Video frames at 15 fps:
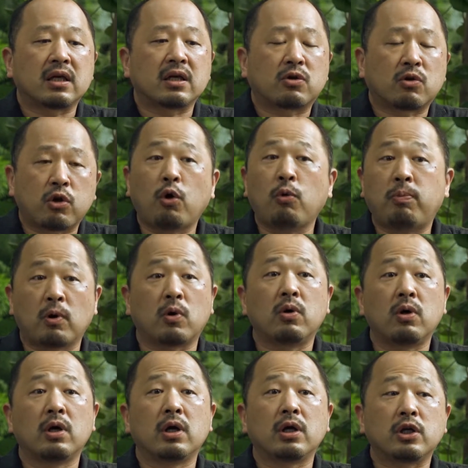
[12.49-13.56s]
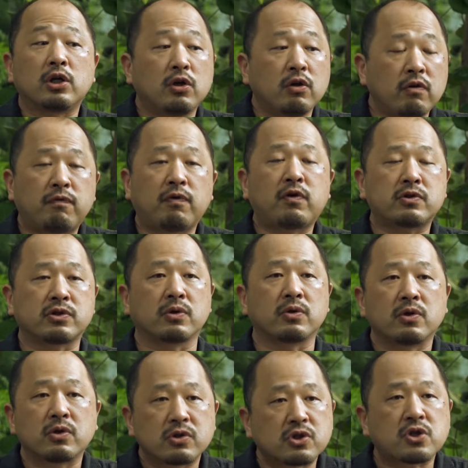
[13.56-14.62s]
global universal
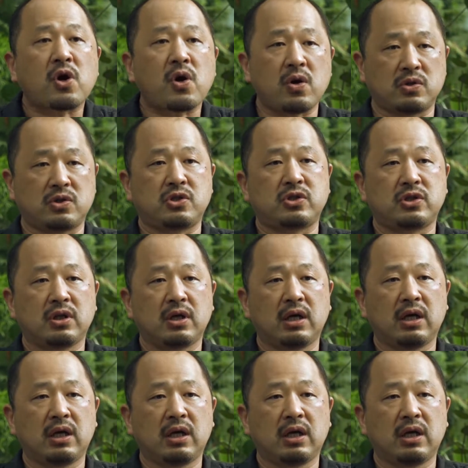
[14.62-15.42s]
church